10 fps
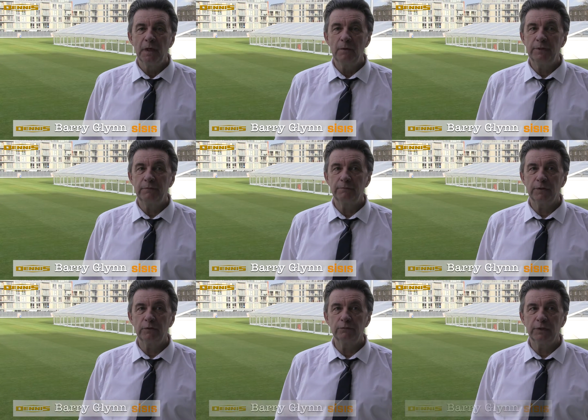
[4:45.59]
I've been
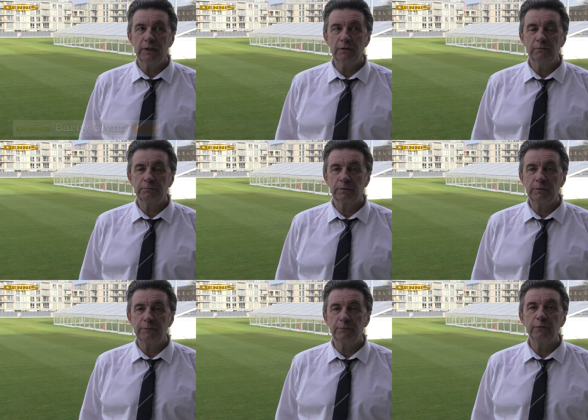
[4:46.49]
involved now
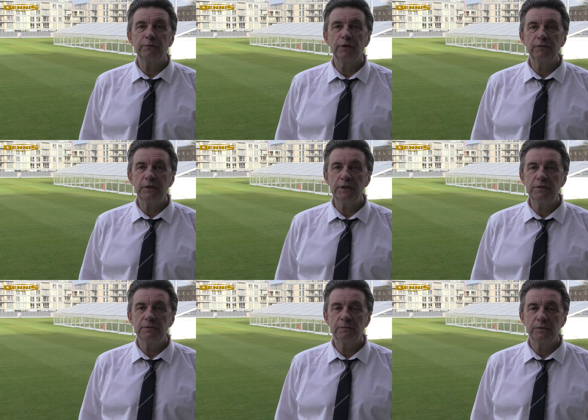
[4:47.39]
probably four or five
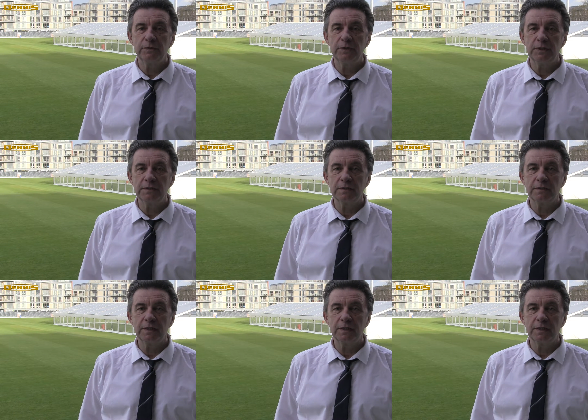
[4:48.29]
years with these